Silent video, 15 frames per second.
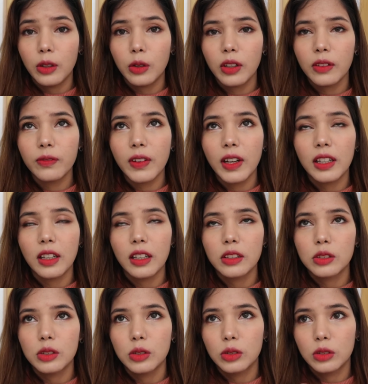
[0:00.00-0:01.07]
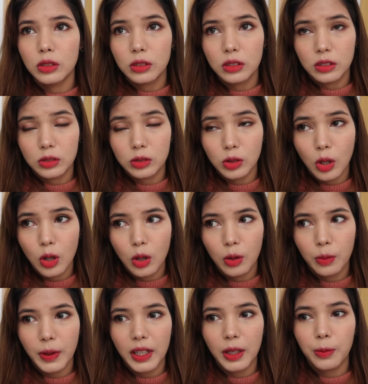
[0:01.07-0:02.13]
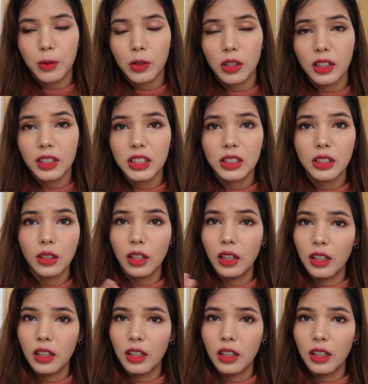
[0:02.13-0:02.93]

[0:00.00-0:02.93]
you can find like so many products,